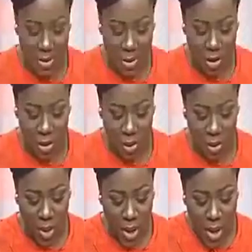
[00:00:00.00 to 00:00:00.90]
Show.
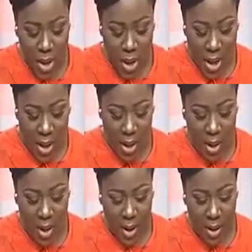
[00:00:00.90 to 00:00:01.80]

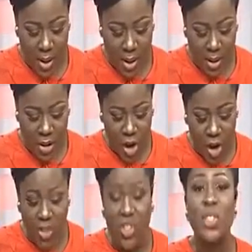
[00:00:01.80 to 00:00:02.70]

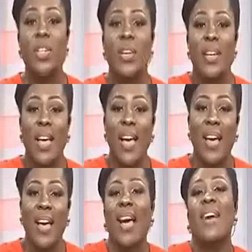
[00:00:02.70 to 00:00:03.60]
George
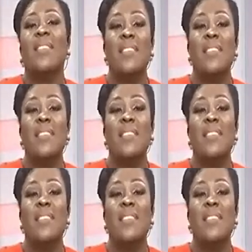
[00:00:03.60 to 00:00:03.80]
Edgar,